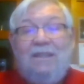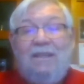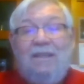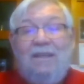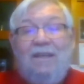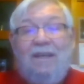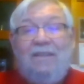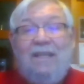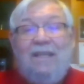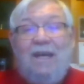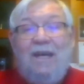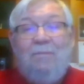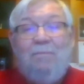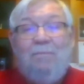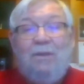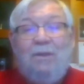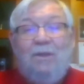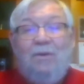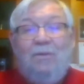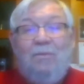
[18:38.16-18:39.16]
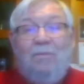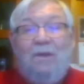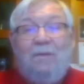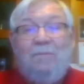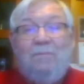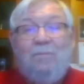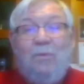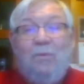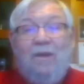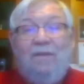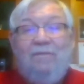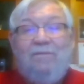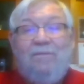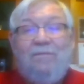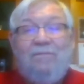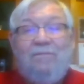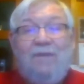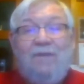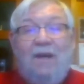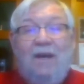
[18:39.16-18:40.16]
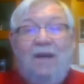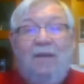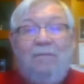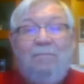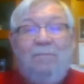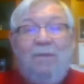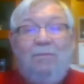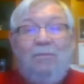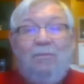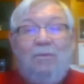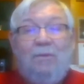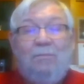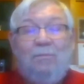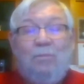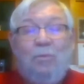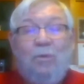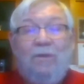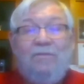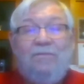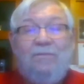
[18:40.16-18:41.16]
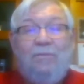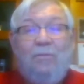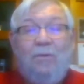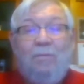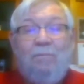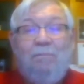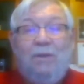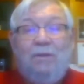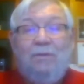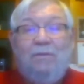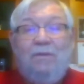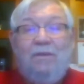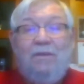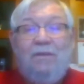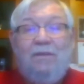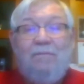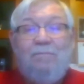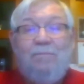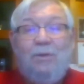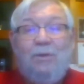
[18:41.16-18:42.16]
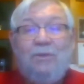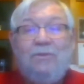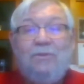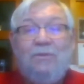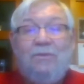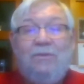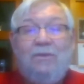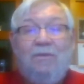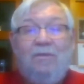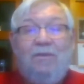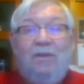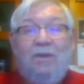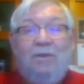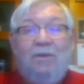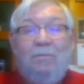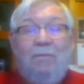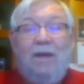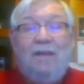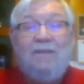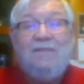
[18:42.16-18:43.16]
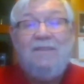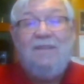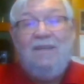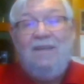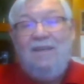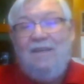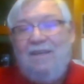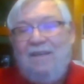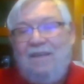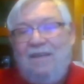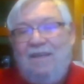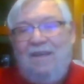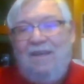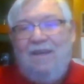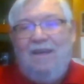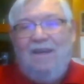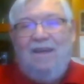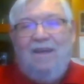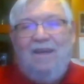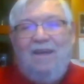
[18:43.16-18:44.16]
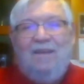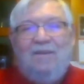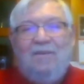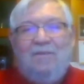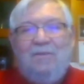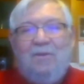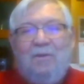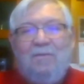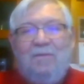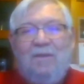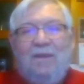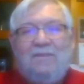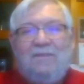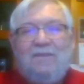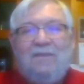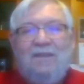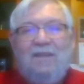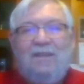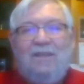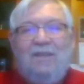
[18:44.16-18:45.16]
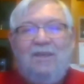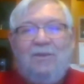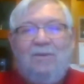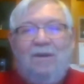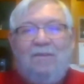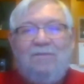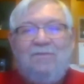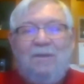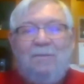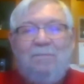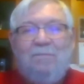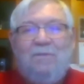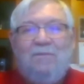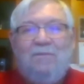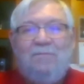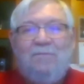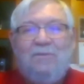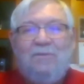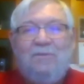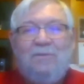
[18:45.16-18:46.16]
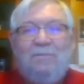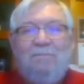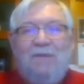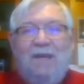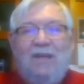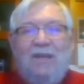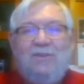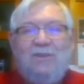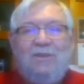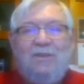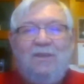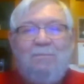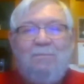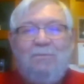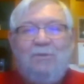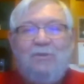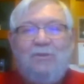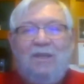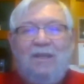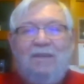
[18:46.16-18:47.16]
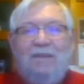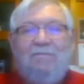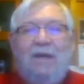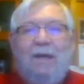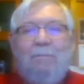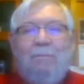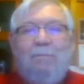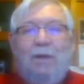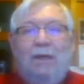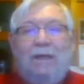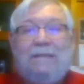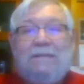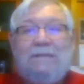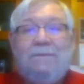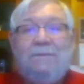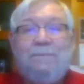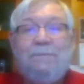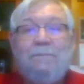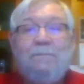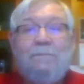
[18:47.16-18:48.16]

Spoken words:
down below 1.5, maybe 1.4 billion bushels here in the U.S., I don't know if that's going to kick off something for some magic numbers like $5.